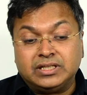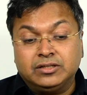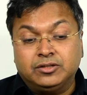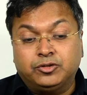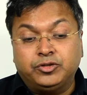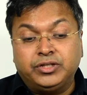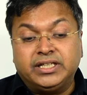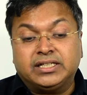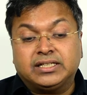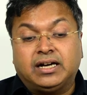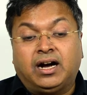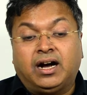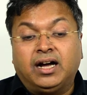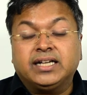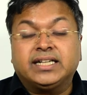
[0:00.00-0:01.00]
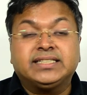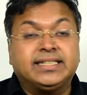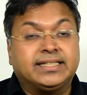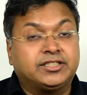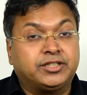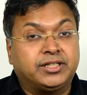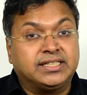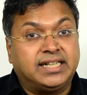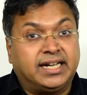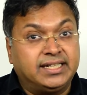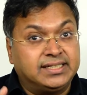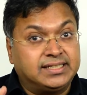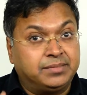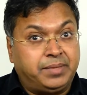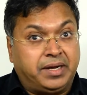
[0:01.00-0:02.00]
Greek architecture is highly
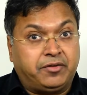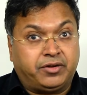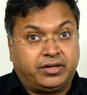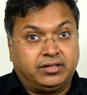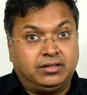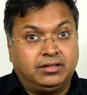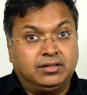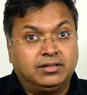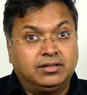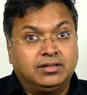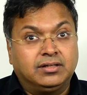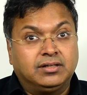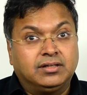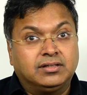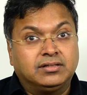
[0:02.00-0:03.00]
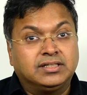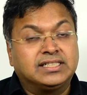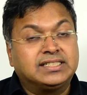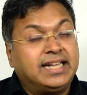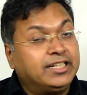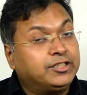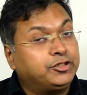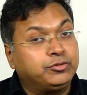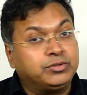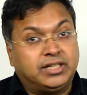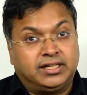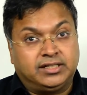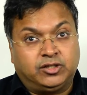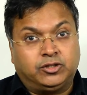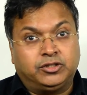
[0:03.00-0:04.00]
symmetrical, the statues
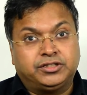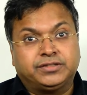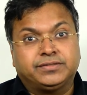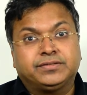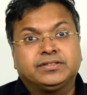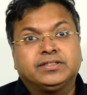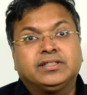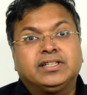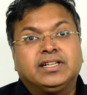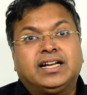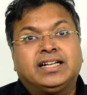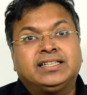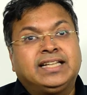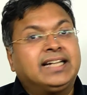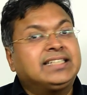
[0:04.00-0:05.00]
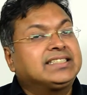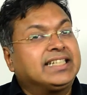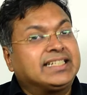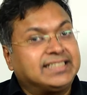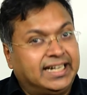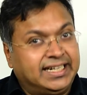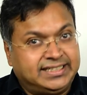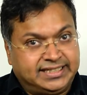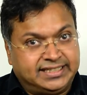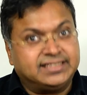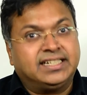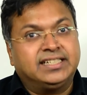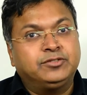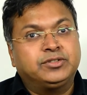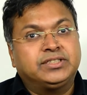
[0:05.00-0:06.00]
are not. And that's exciting.
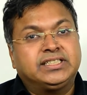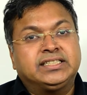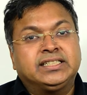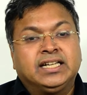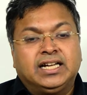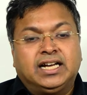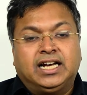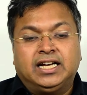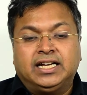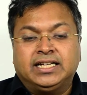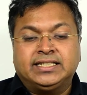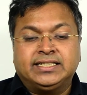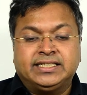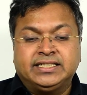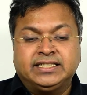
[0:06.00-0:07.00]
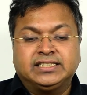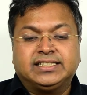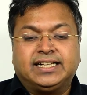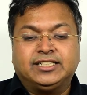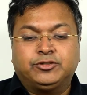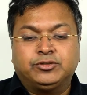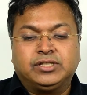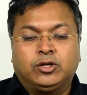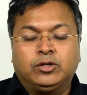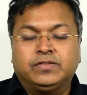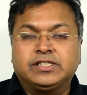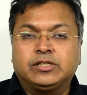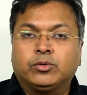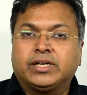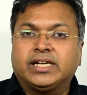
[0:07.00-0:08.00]
And you see, and Indian statues are
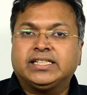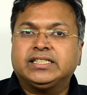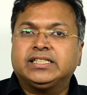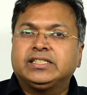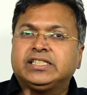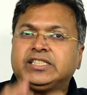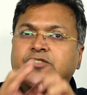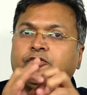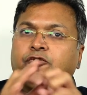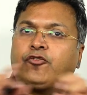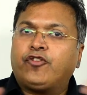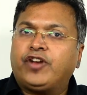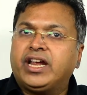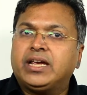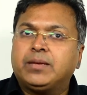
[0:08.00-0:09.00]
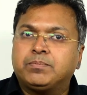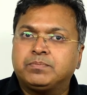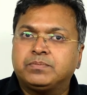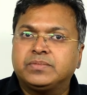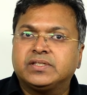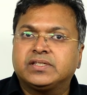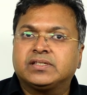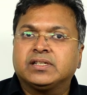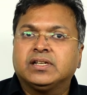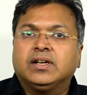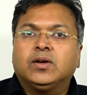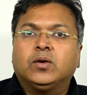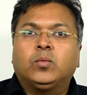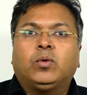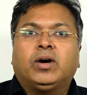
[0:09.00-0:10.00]
always located in these frames,
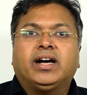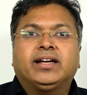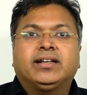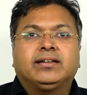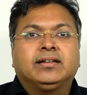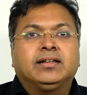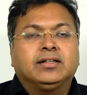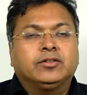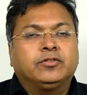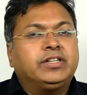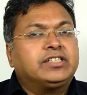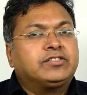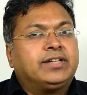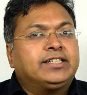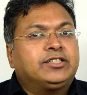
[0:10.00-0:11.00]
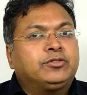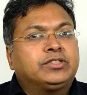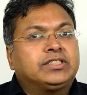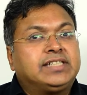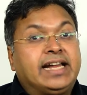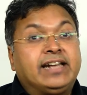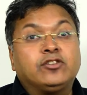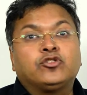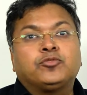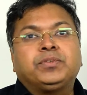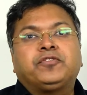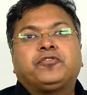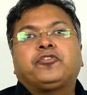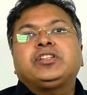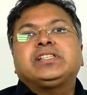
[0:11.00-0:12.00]
while Greek statues tend to be
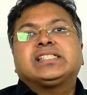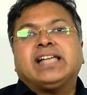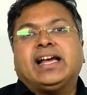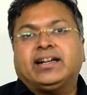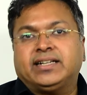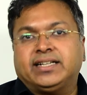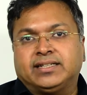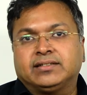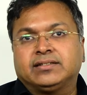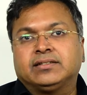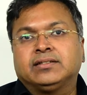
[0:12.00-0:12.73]
freestanding.